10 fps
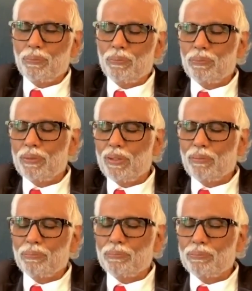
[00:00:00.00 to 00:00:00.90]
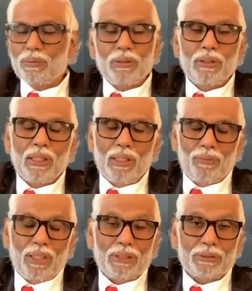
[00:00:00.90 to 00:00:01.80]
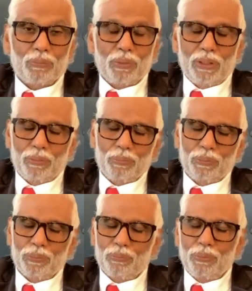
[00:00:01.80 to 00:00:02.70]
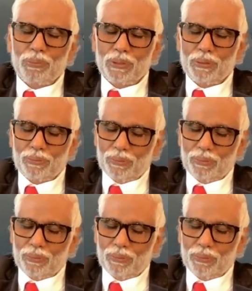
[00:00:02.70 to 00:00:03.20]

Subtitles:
Poornam. I will ask somebody to put music